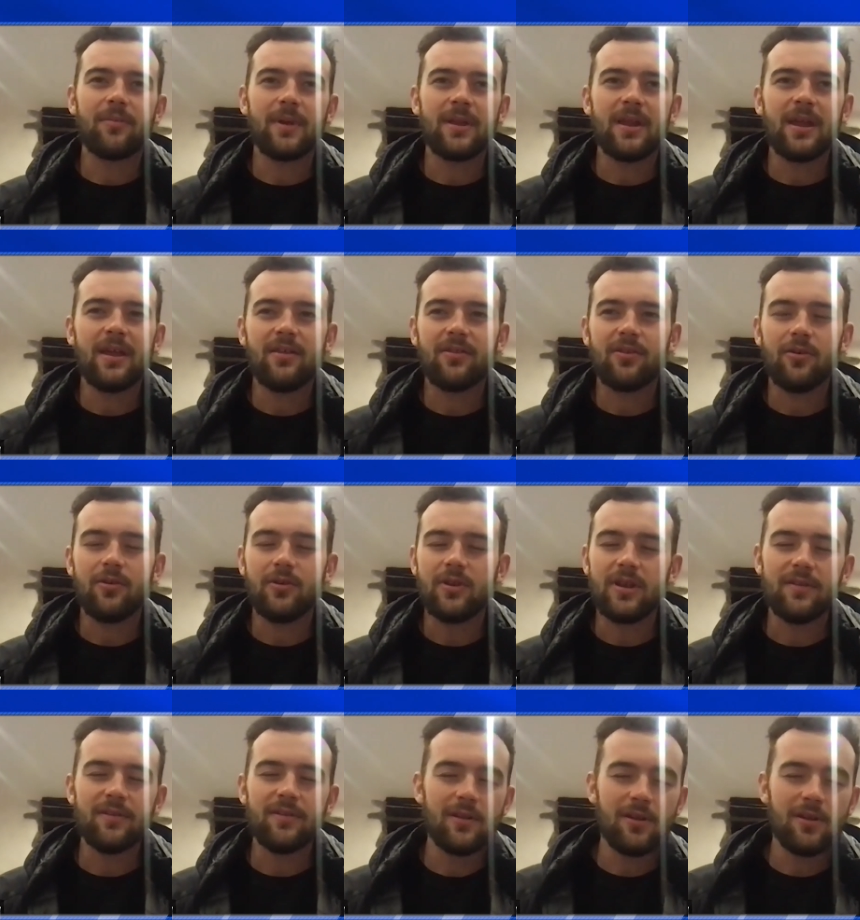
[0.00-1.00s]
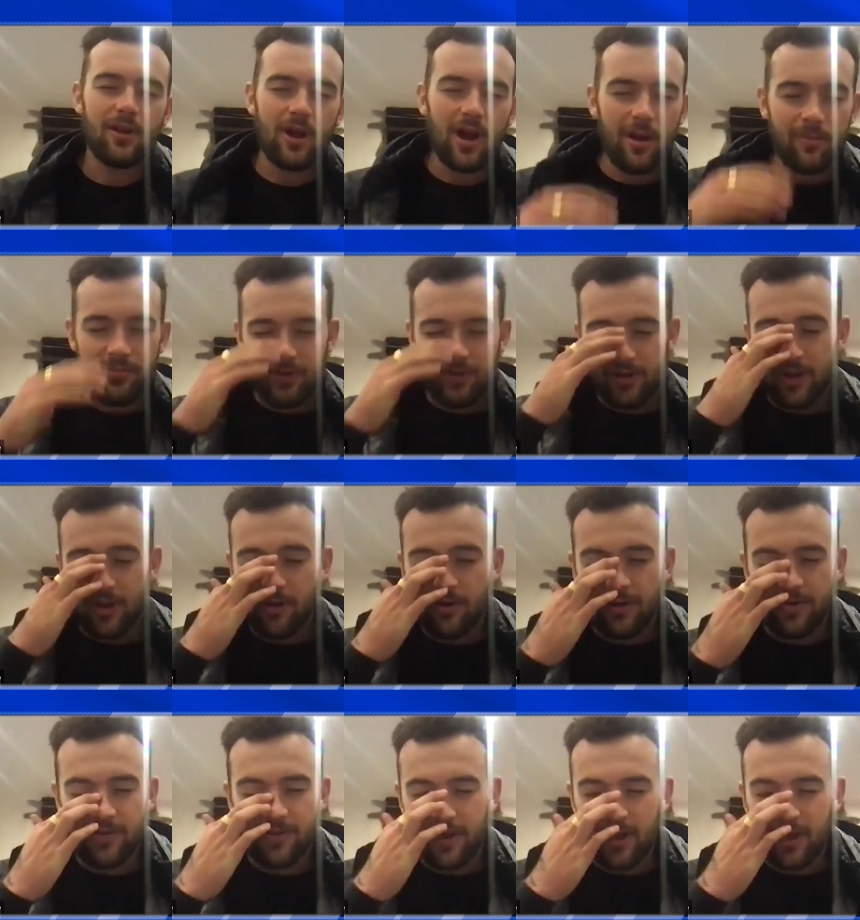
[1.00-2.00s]
I mean, he's who you need to look up to,
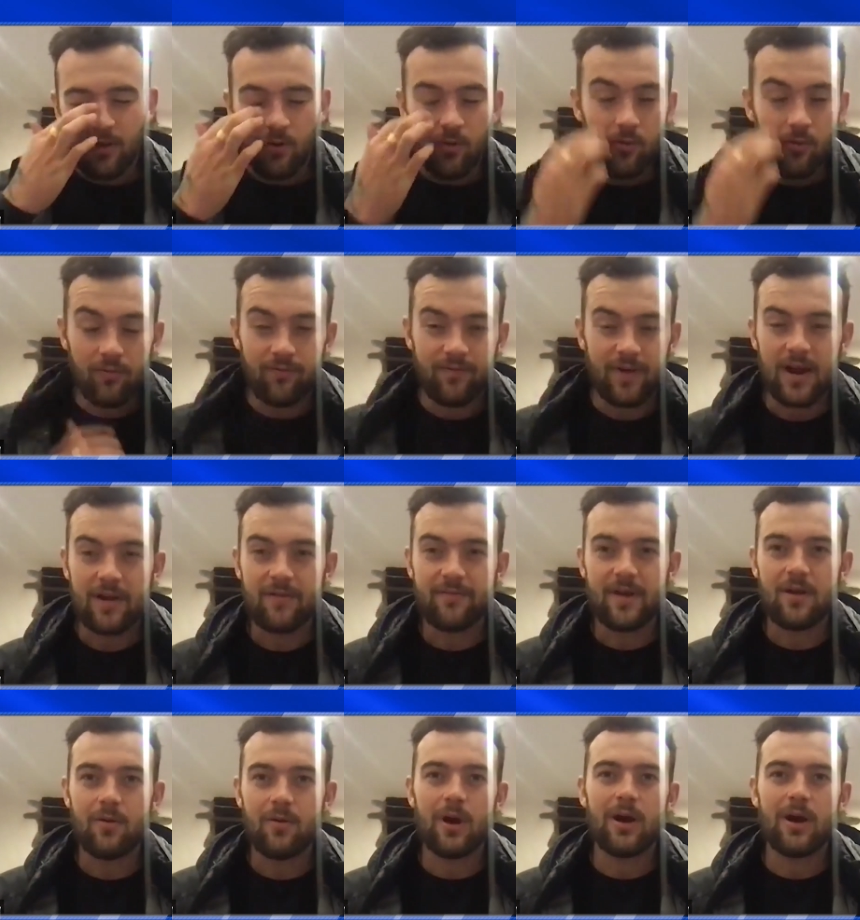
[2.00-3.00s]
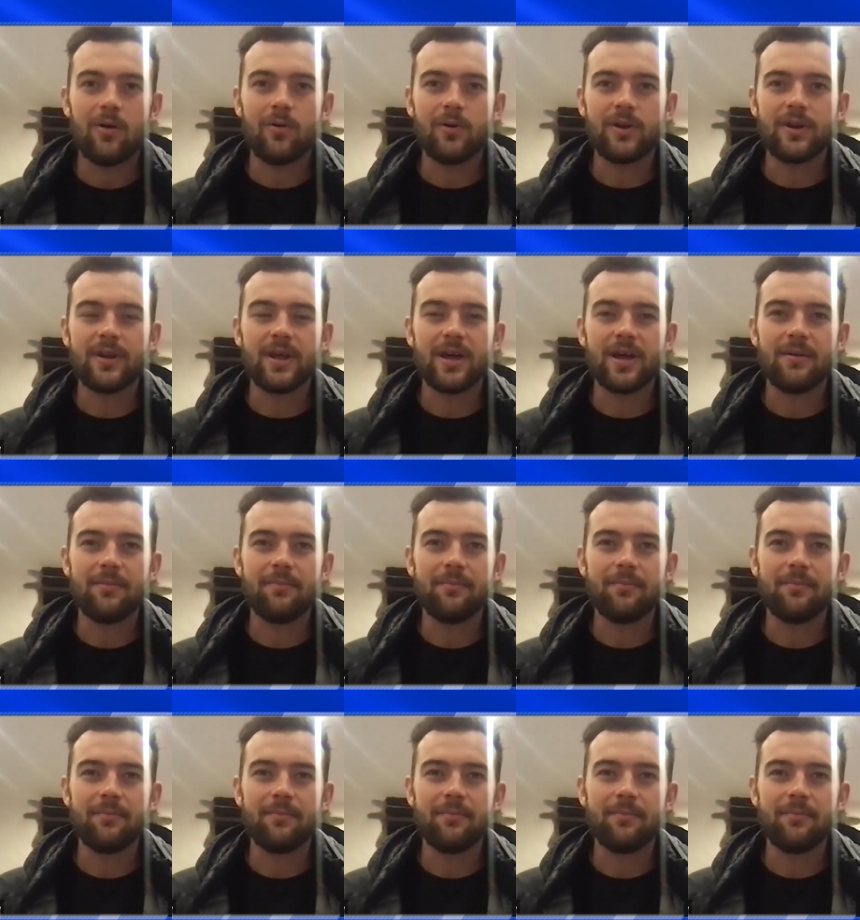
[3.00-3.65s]
he's done it all very, very well. And